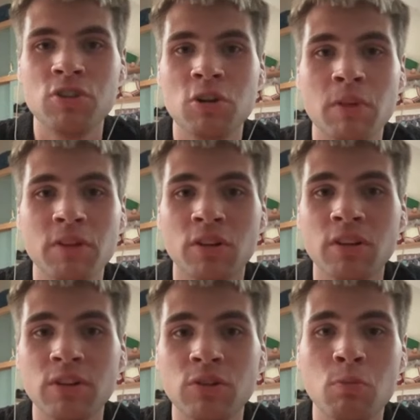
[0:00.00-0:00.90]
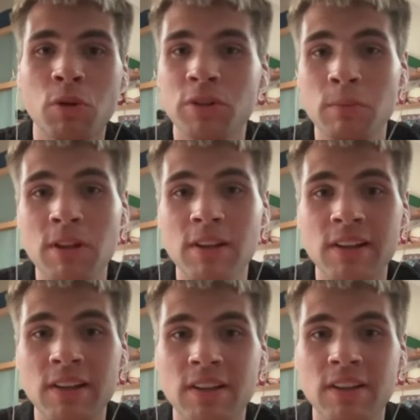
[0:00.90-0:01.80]
the gym, but only do
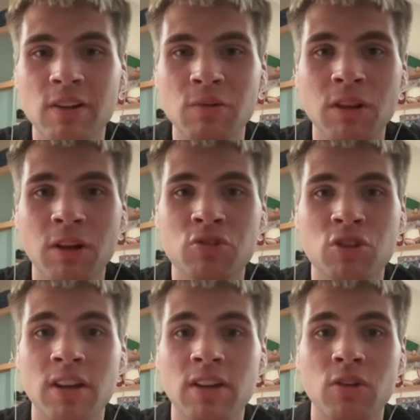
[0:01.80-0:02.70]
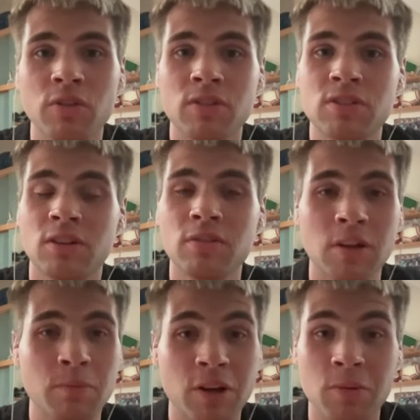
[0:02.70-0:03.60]
bodybuilding without trying other stuff
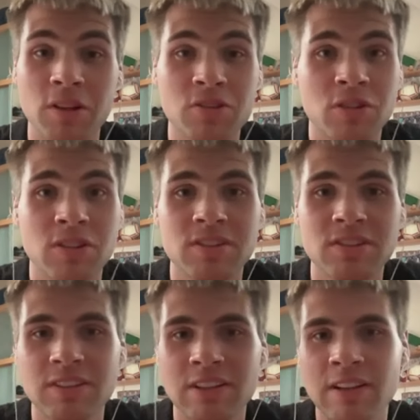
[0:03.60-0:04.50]
like plyometrics.